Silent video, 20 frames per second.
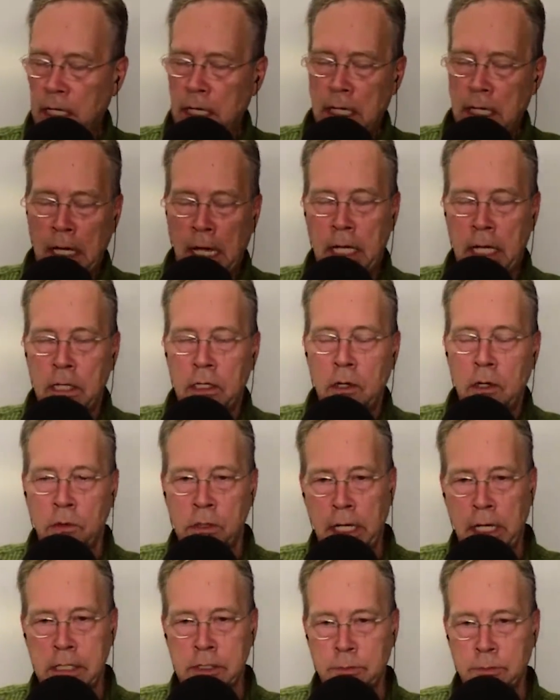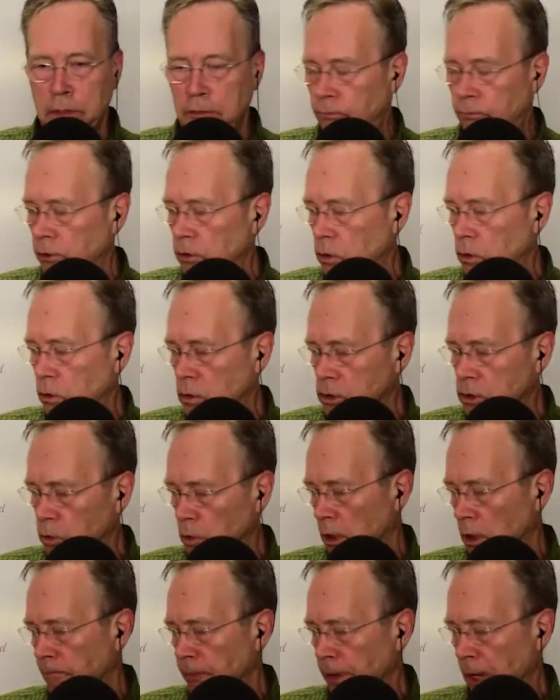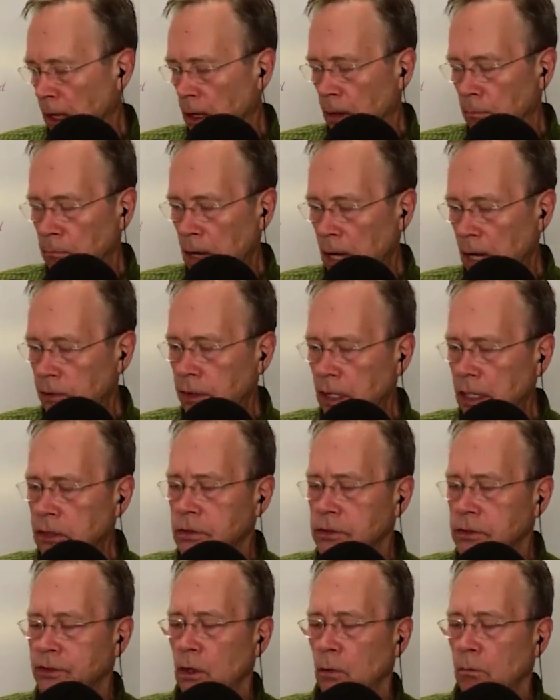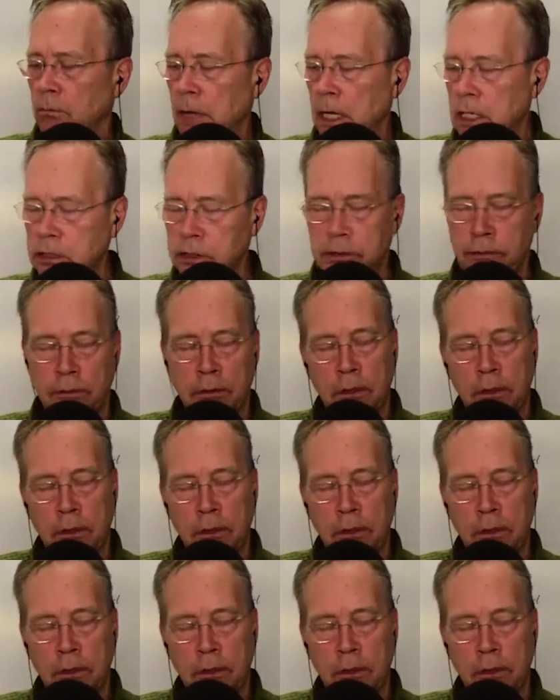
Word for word: and I know it has been for you as well. Mike, thank you so much.